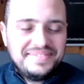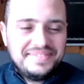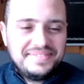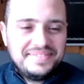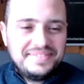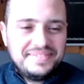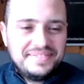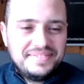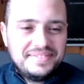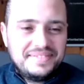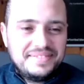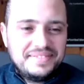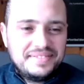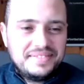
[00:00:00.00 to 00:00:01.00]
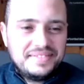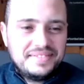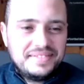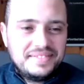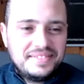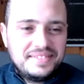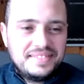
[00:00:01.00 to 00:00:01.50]

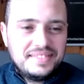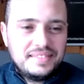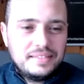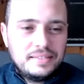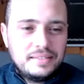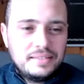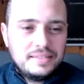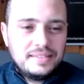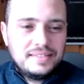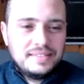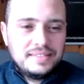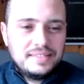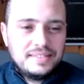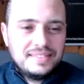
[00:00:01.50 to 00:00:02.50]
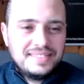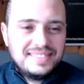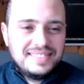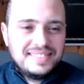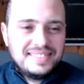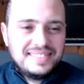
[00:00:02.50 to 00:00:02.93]
The person shown says nothing.